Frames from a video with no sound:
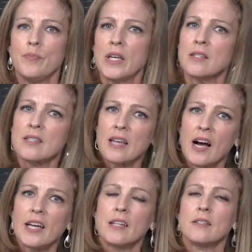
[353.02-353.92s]
in
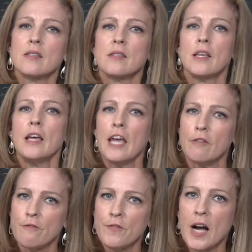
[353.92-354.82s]
science,
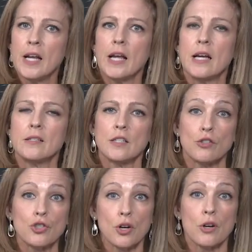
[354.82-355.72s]
in finance,
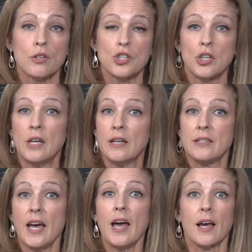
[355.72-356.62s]
in church,
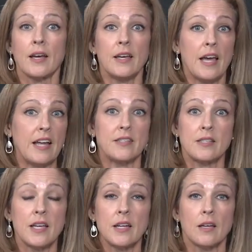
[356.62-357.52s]
tech, and
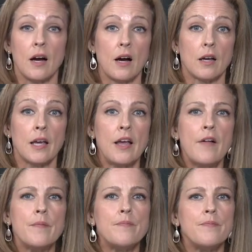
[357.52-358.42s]
synagogue,
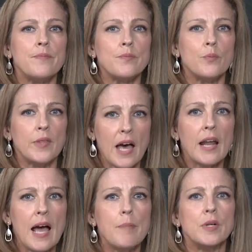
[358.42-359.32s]
when
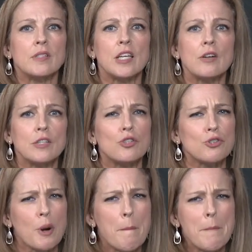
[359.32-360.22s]
that happens, there is
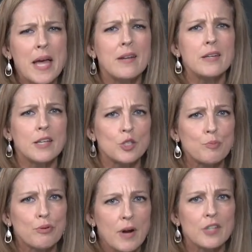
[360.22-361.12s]
tremendous
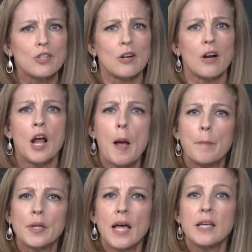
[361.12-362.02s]
pressure
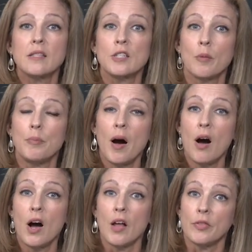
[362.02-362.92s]
placed
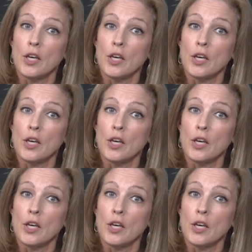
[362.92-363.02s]
upon